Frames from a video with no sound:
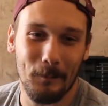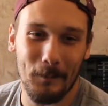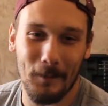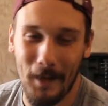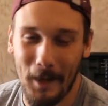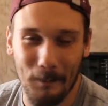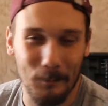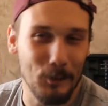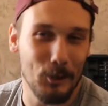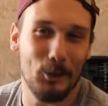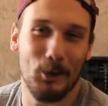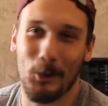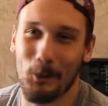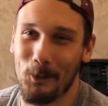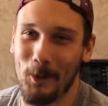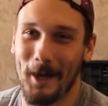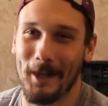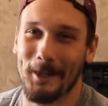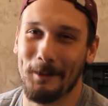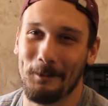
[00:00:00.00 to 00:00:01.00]
I'm just a
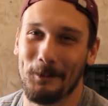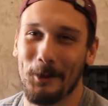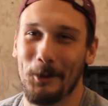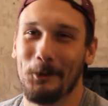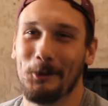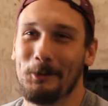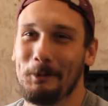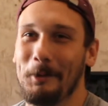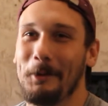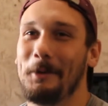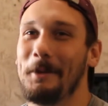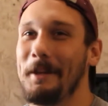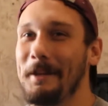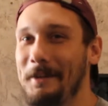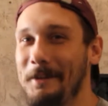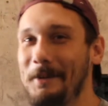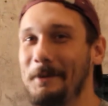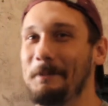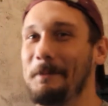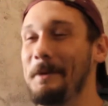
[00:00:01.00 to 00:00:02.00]
random Joe Schmo that
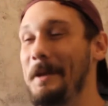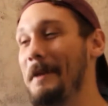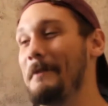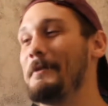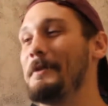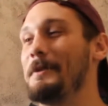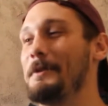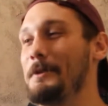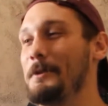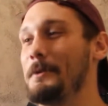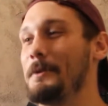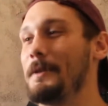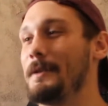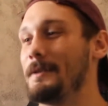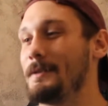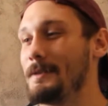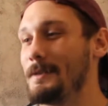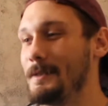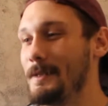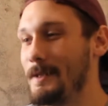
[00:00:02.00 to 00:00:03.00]
could be able to do
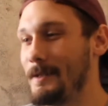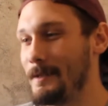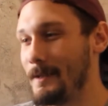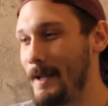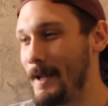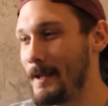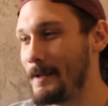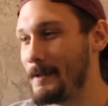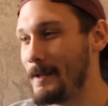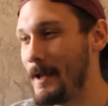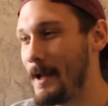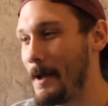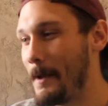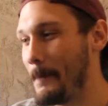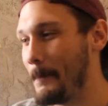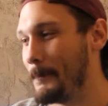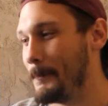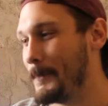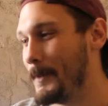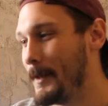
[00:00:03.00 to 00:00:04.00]
this. And
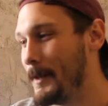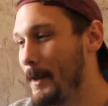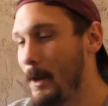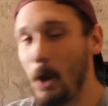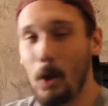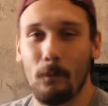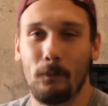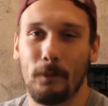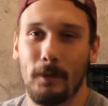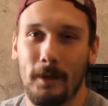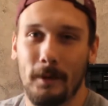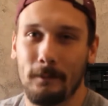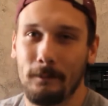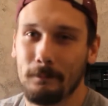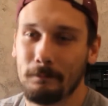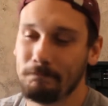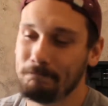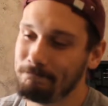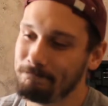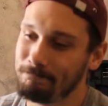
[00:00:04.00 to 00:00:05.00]
hopefully
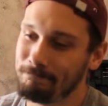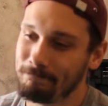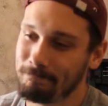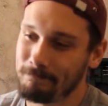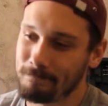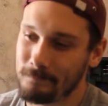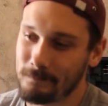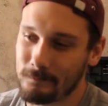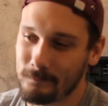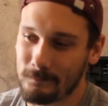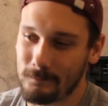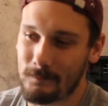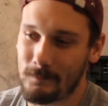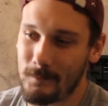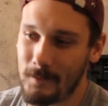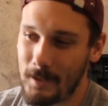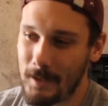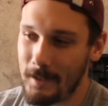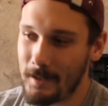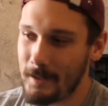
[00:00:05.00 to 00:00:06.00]

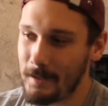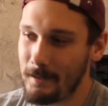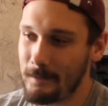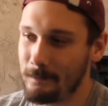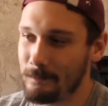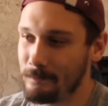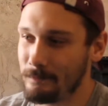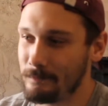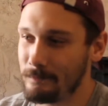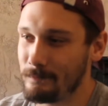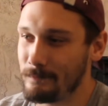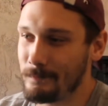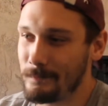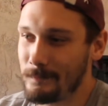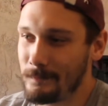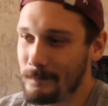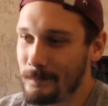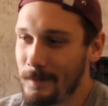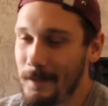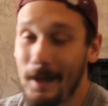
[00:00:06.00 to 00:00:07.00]
I can
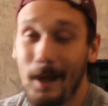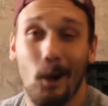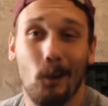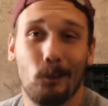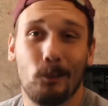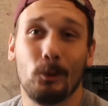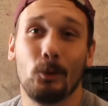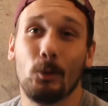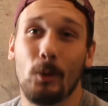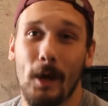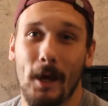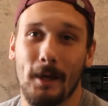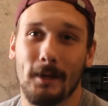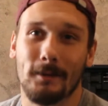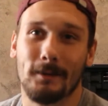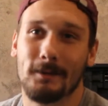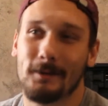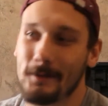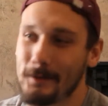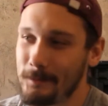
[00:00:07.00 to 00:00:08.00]
help you
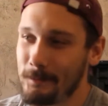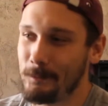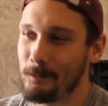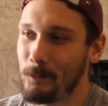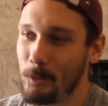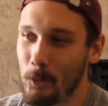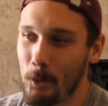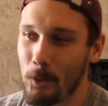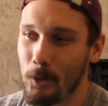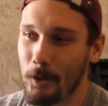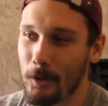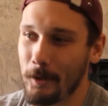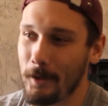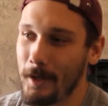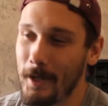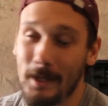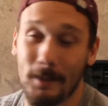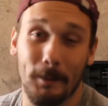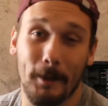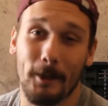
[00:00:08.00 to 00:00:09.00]
guys, or
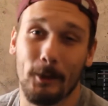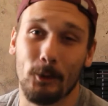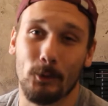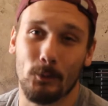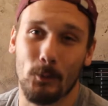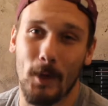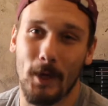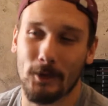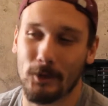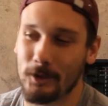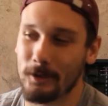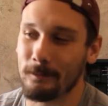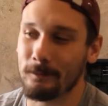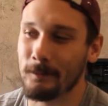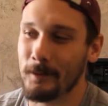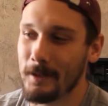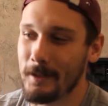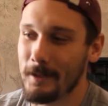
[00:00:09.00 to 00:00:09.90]
anybody who's watching